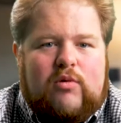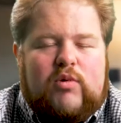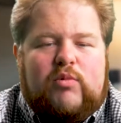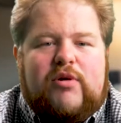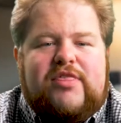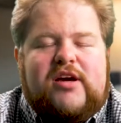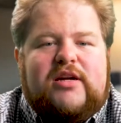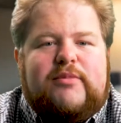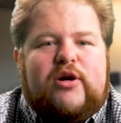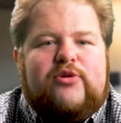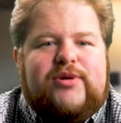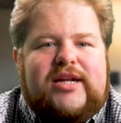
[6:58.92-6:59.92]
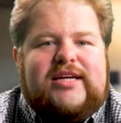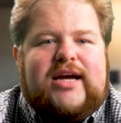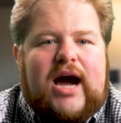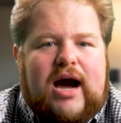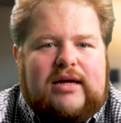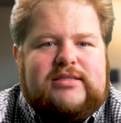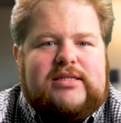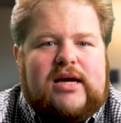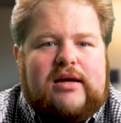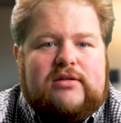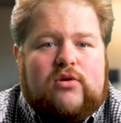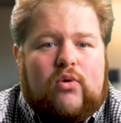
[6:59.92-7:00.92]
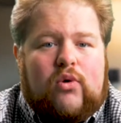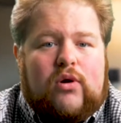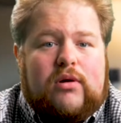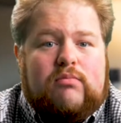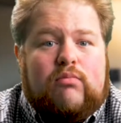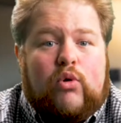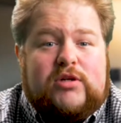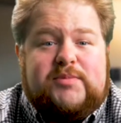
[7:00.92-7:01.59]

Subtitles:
When we're thinking about creating content, or more